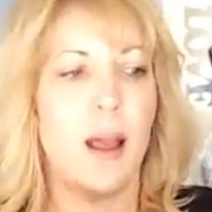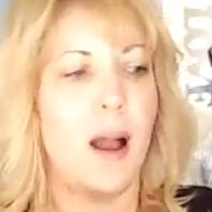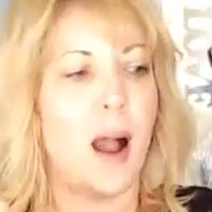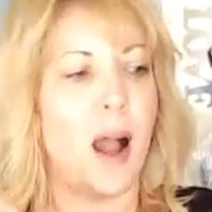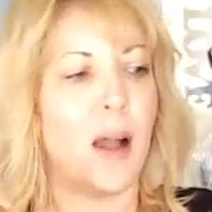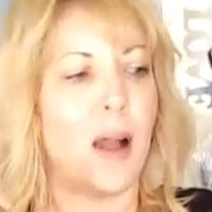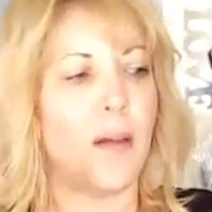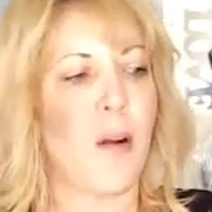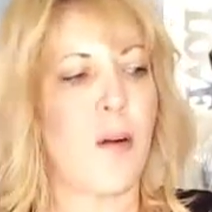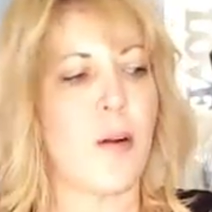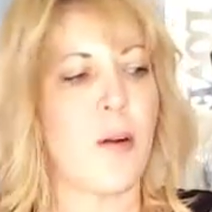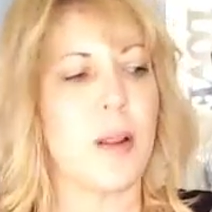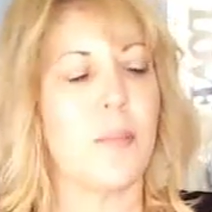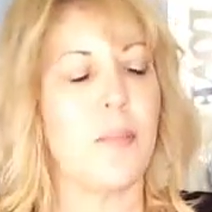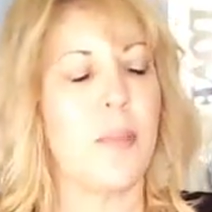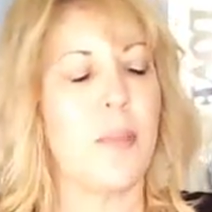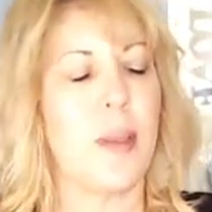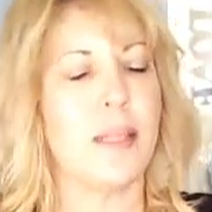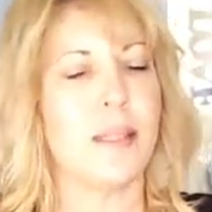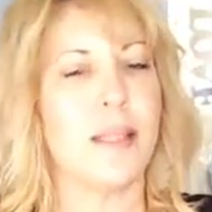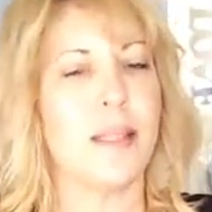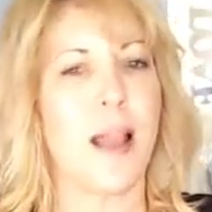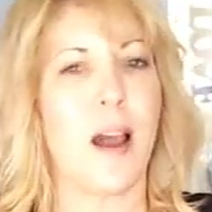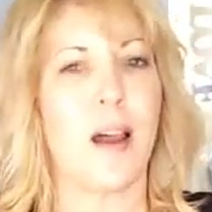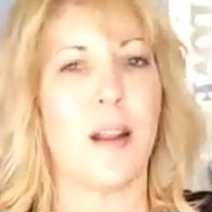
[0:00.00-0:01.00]
I've already
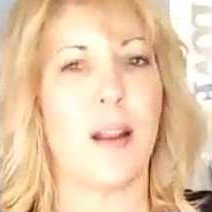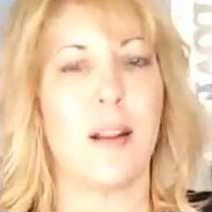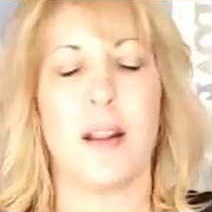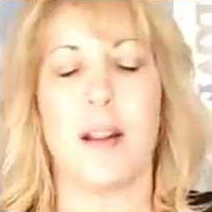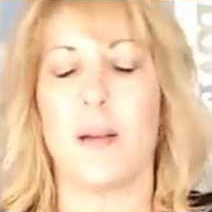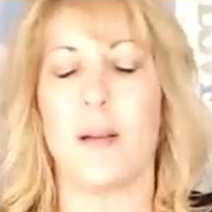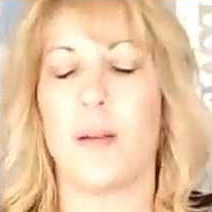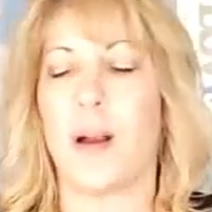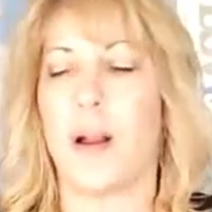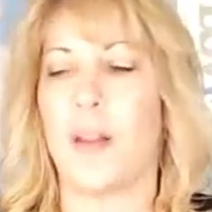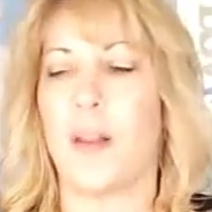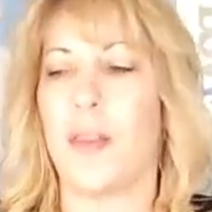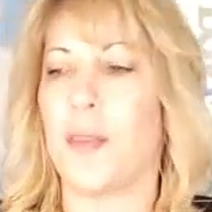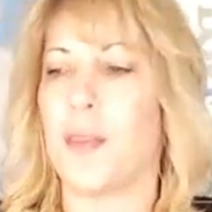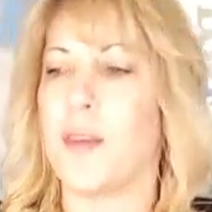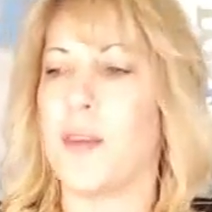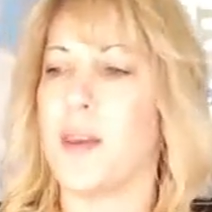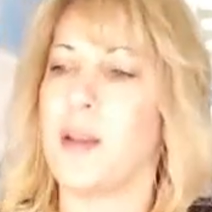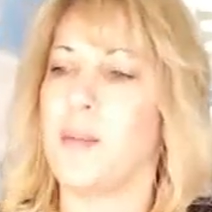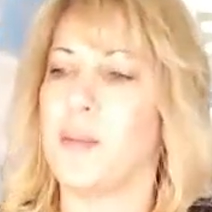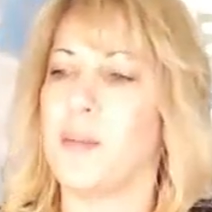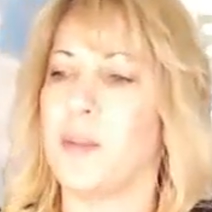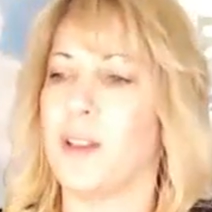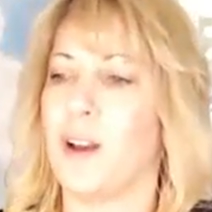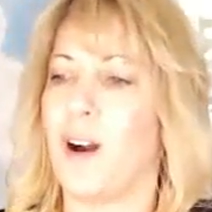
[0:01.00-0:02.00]
picked out a
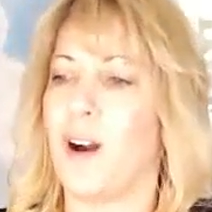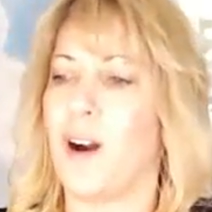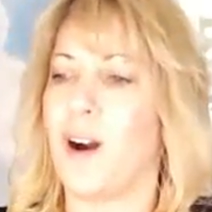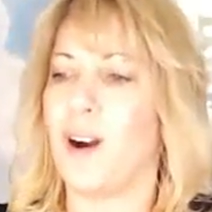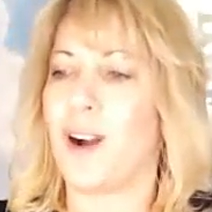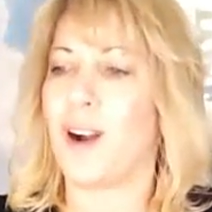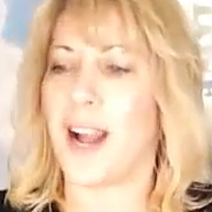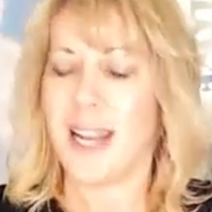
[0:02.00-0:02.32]
theme song.